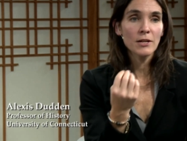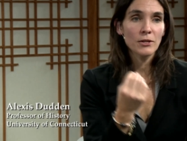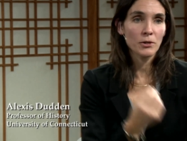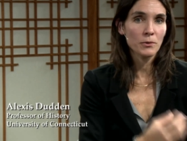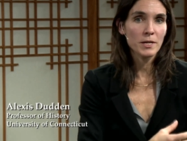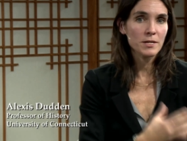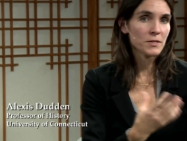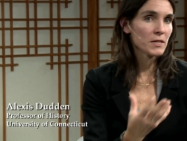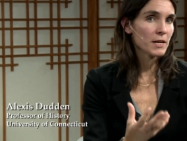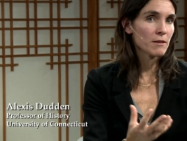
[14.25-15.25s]
The Koreans
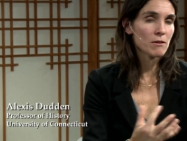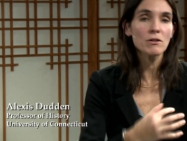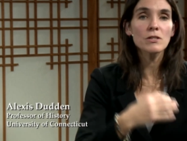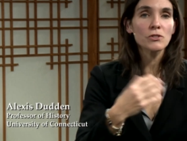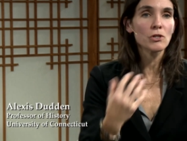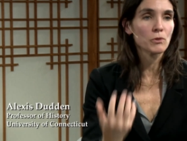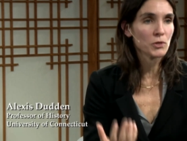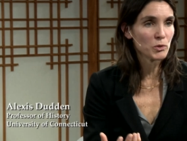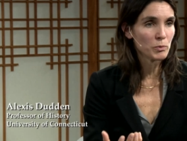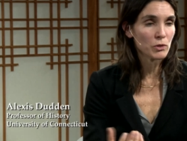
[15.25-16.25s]
say there is no
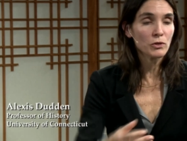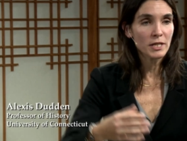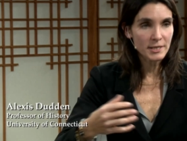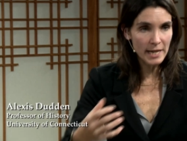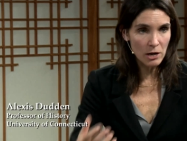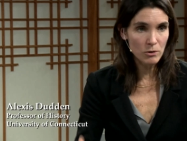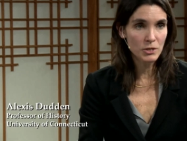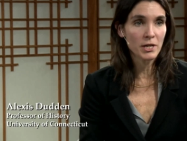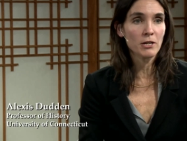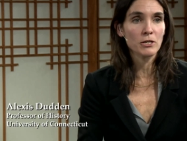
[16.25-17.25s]
dispute; it's our
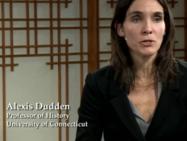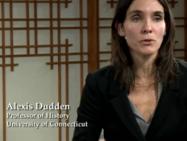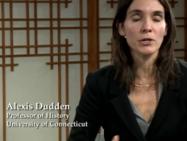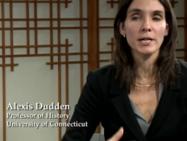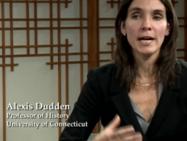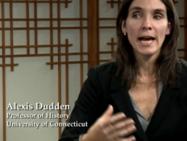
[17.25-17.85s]
territory,